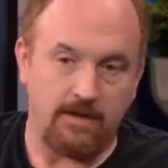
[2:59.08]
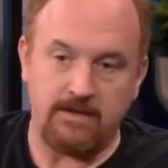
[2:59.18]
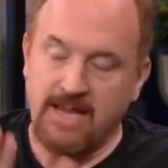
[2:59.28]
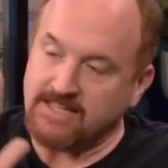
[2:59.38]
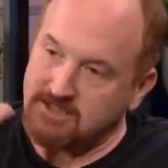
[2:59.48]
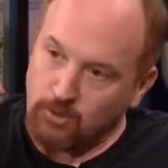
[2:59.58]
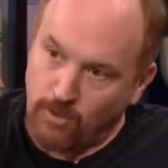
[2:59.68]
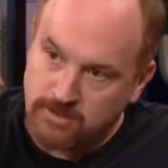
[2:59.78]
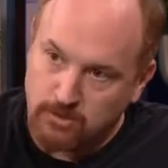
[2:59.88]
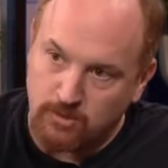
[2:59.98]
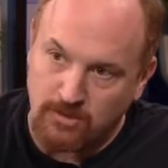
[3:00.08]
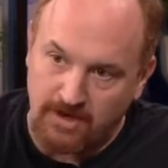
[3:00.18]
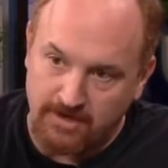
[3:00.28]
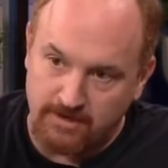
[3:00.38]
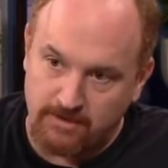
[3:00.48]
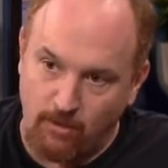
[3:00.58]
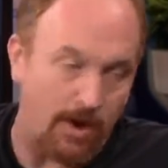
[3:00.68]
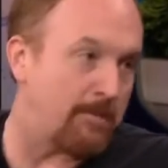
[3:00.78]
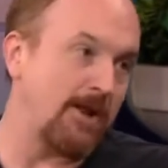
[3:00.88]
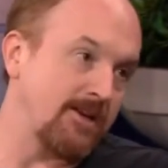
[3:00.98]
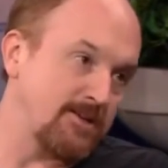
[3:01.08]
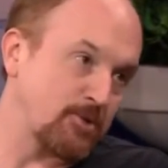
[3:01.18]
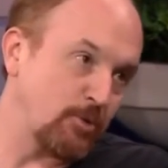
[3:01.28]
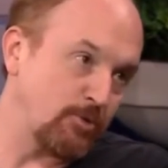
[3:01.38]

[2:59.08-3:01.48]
Yes, you went to Guatemala on a school